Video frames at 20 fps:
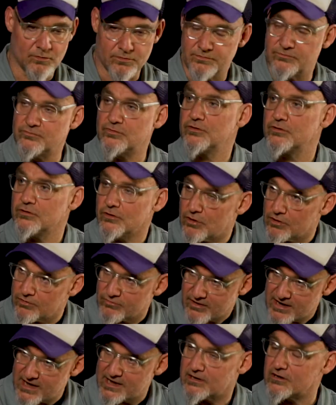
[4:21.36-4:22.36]
doing a lot of the
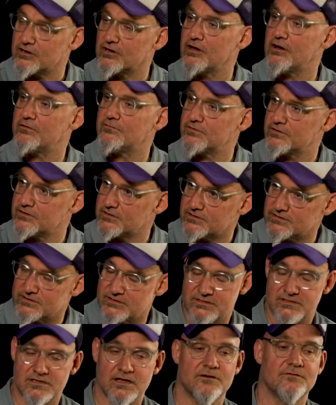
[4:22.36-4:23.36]
record covers and
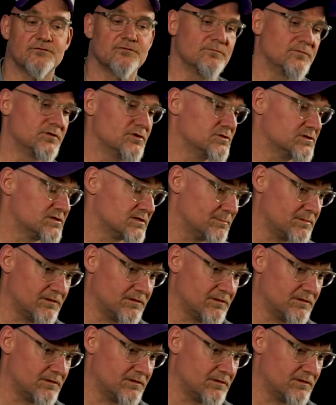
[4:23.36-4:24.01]
stuff and doing some